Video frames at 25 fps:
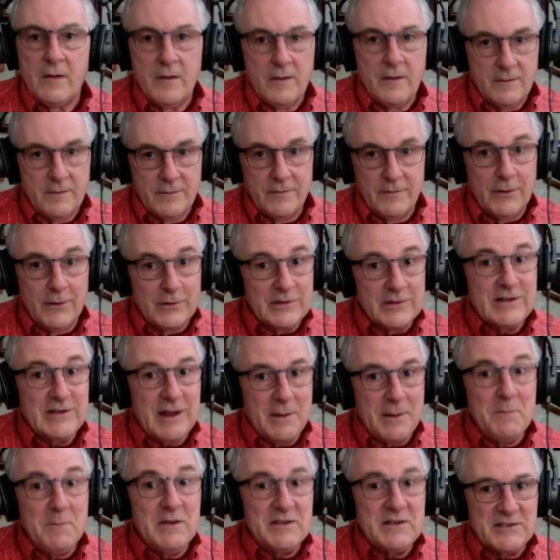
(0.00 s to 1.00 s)
Notice I
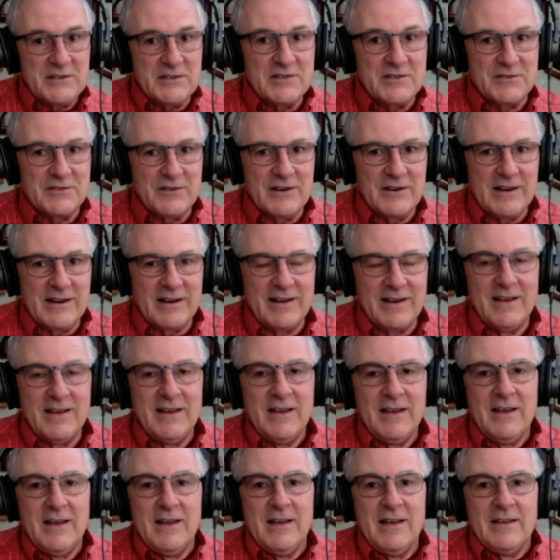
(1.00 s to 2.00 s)
missed a string.
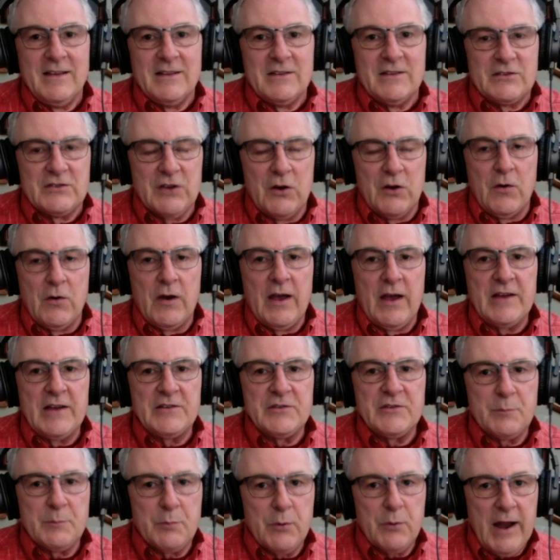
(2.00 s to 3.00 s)
So as you're
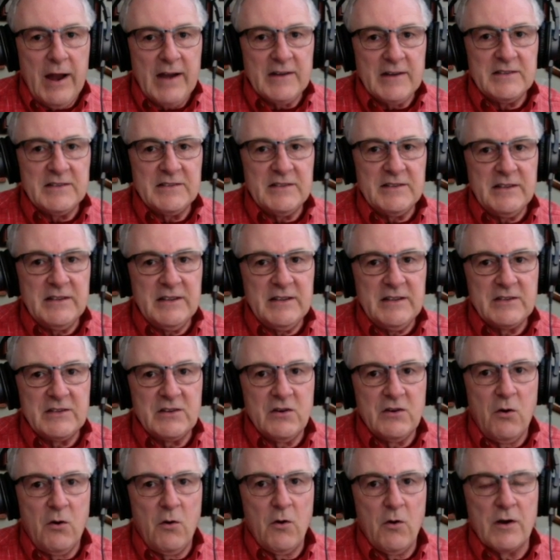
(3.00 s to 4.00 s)
practicing these
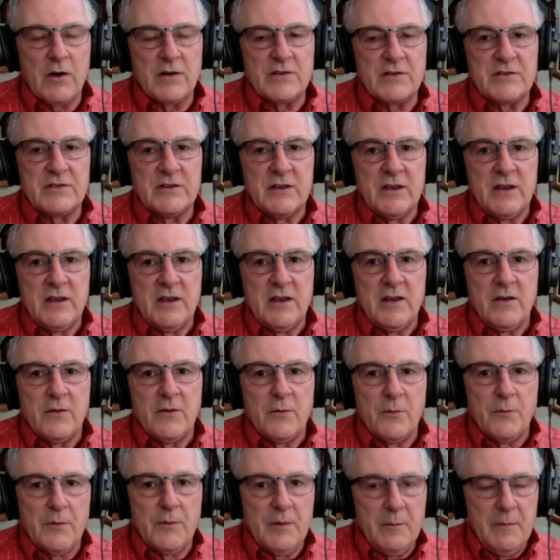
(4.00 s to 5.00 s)
chords,
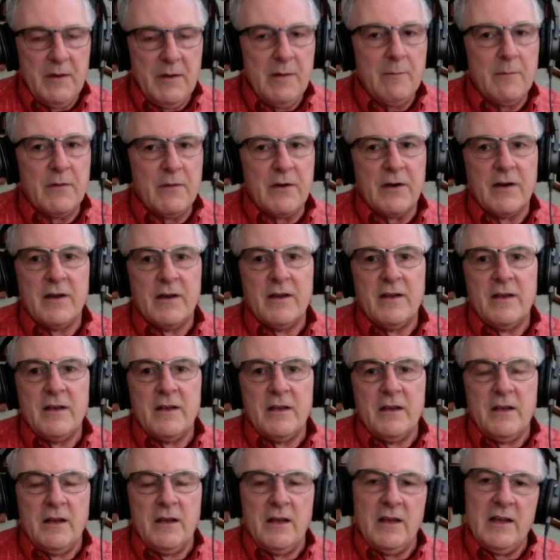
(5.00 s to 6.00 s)
remember,
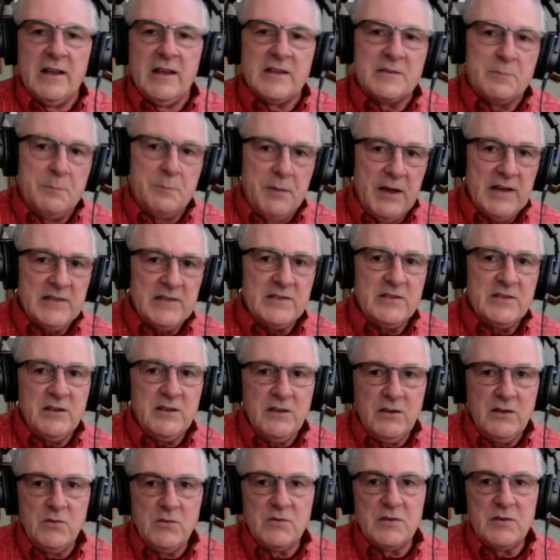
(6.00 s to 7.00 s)
it's best to
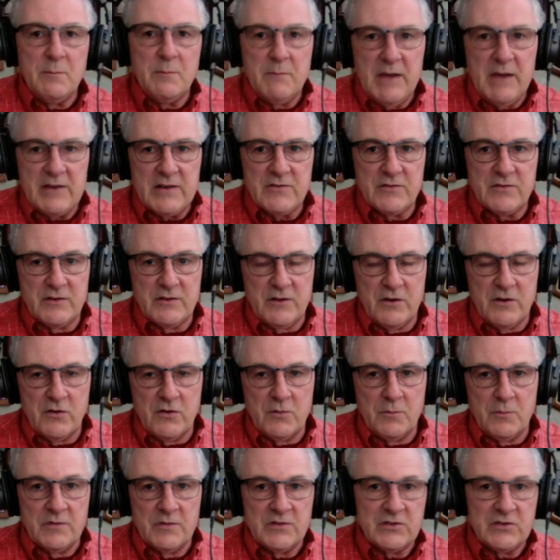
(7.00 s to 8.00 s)
use a
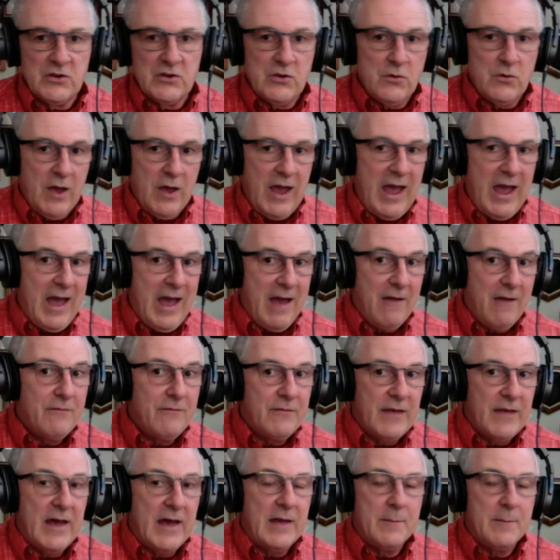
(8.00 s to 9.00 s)
metronome so you have
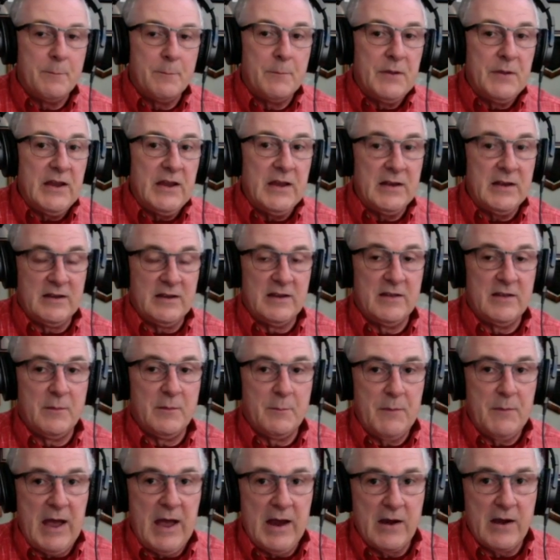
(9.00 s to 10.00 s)
that beat in the
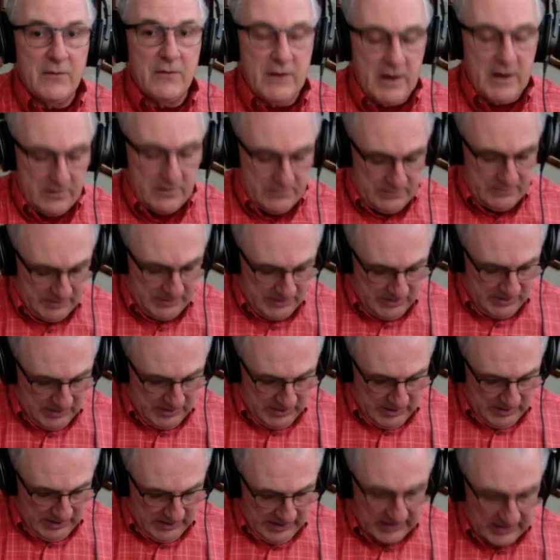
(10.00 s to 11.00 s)
background.
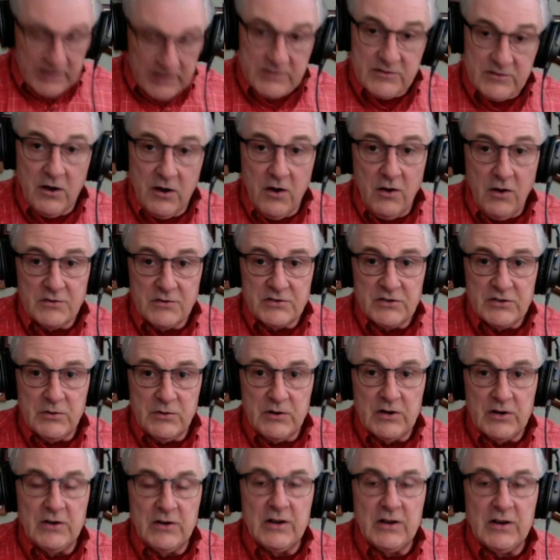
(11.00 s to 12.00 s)
And it's also a
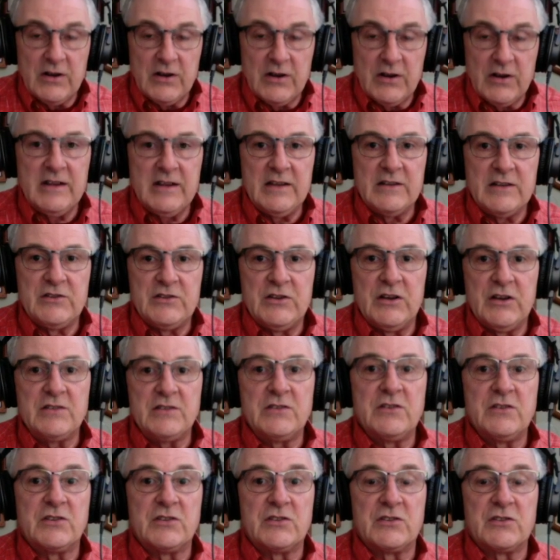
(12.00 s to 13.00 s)
good idea just
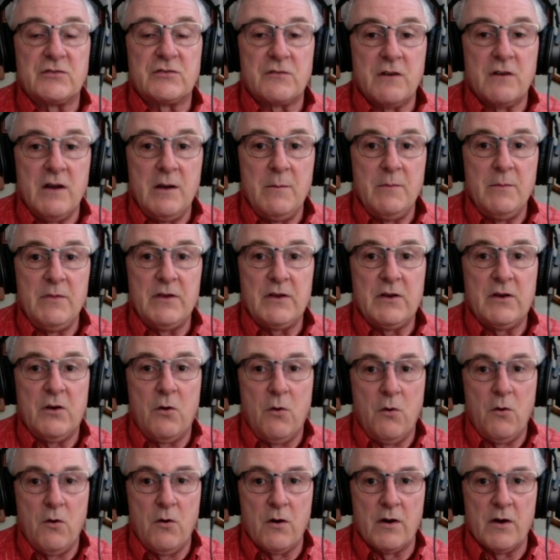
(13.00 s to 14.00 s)
to strum the
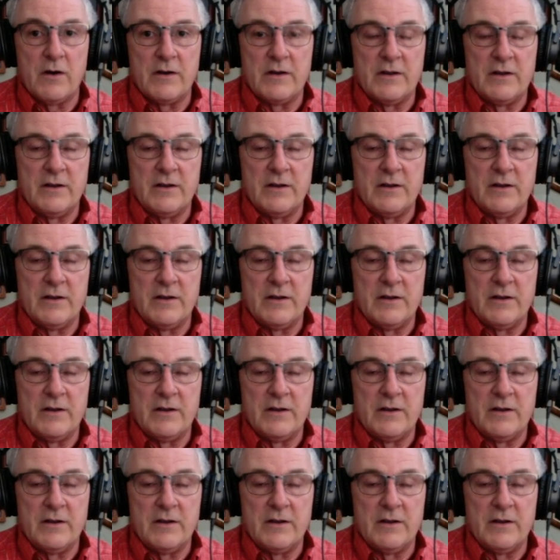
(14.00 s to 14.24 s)
chord